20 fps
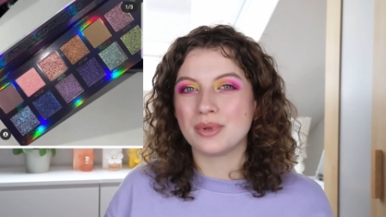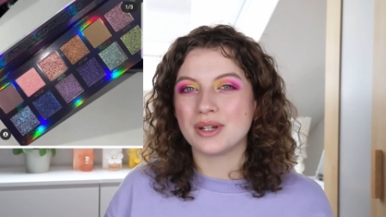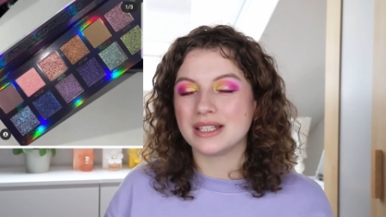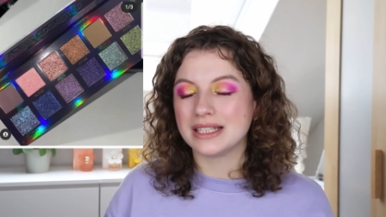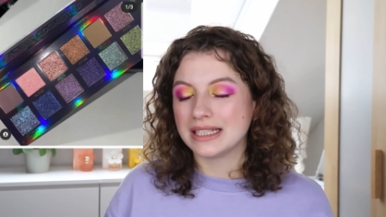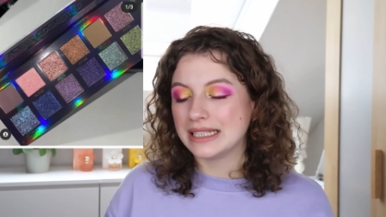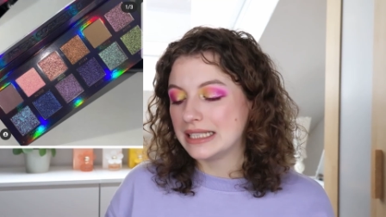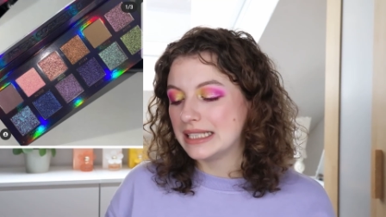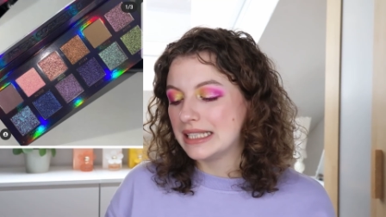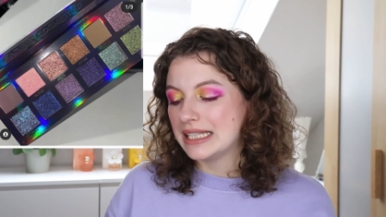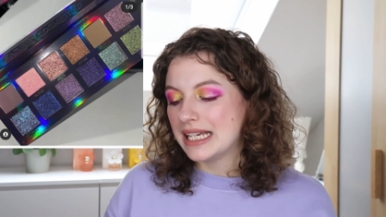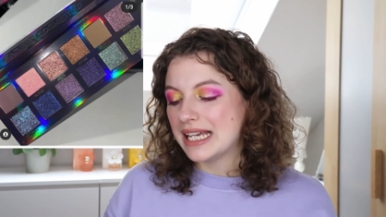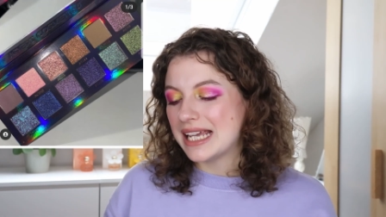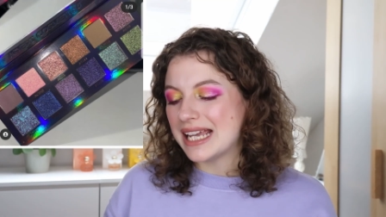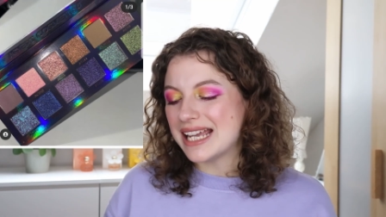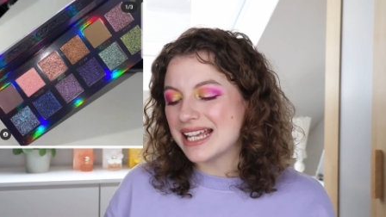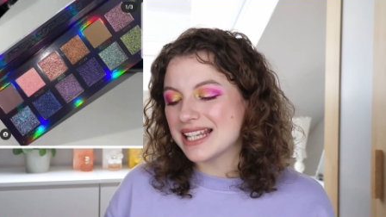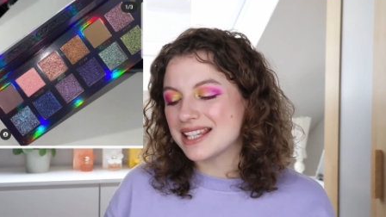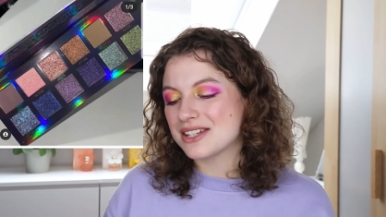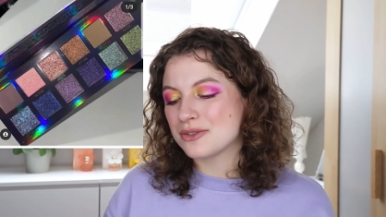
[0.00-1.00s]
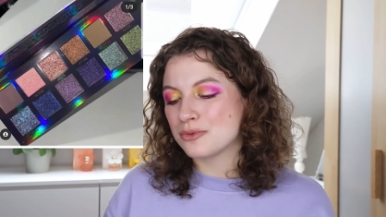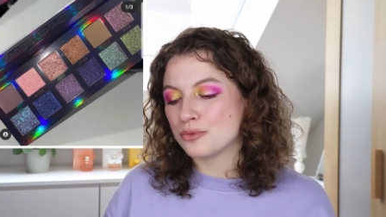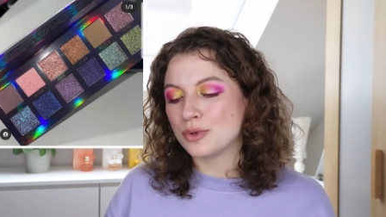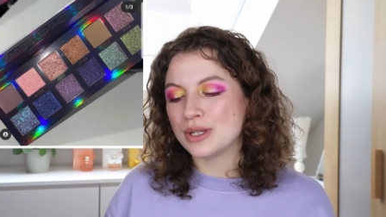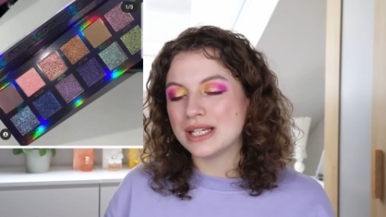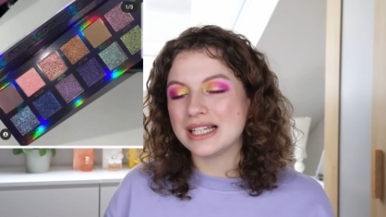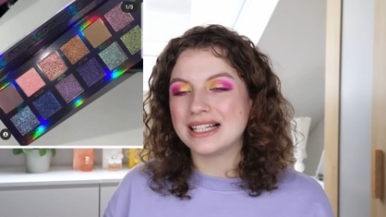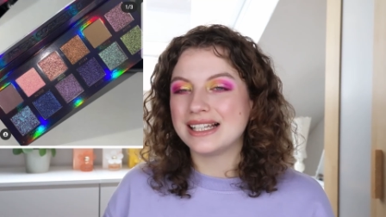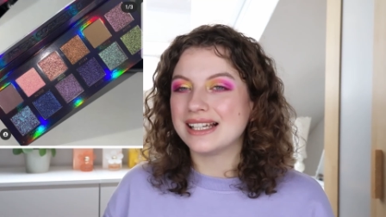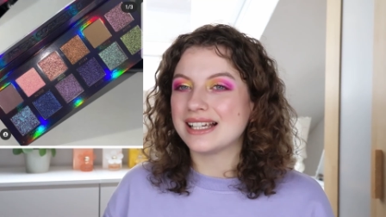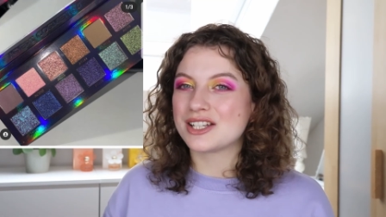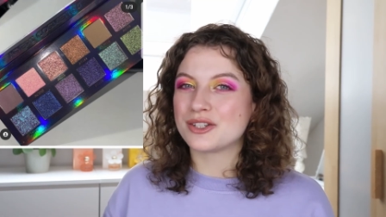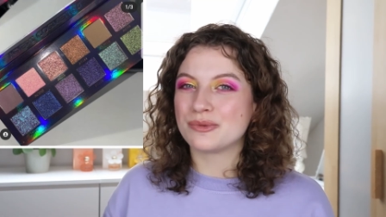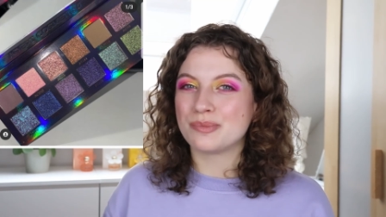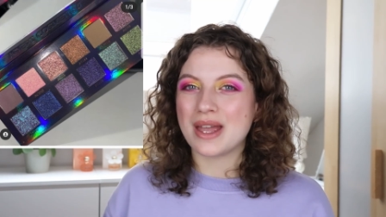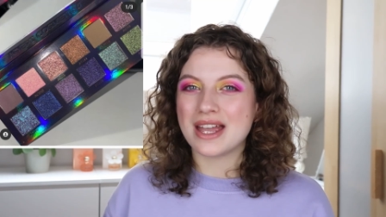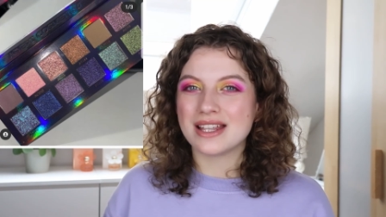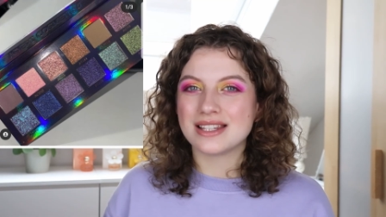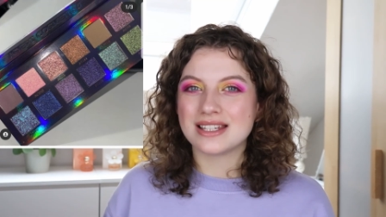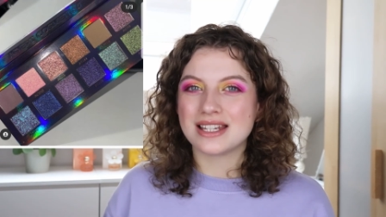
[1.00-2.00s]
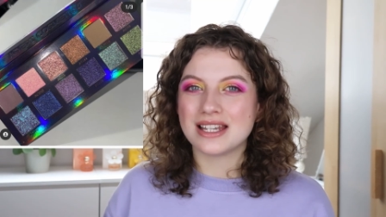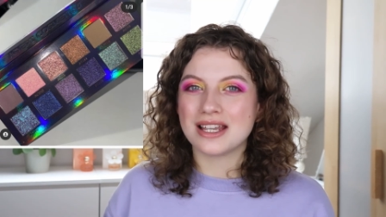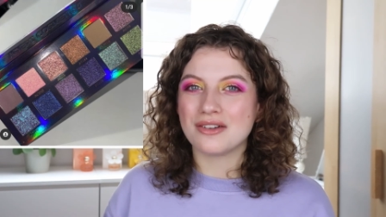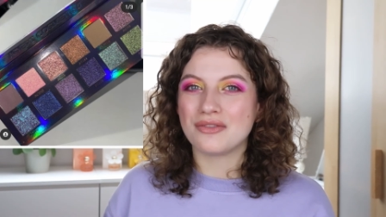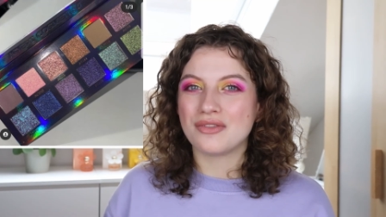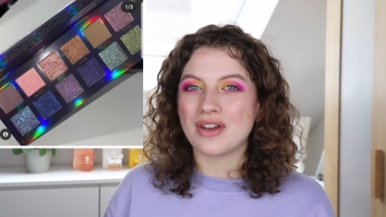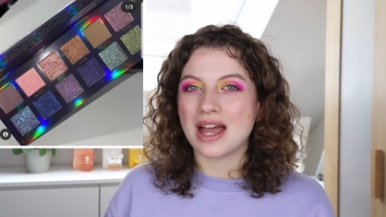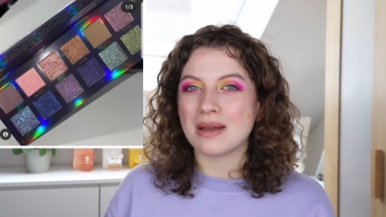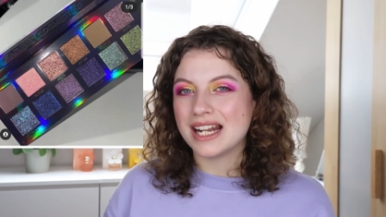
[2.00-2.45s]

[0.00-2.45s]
But it's really expensive.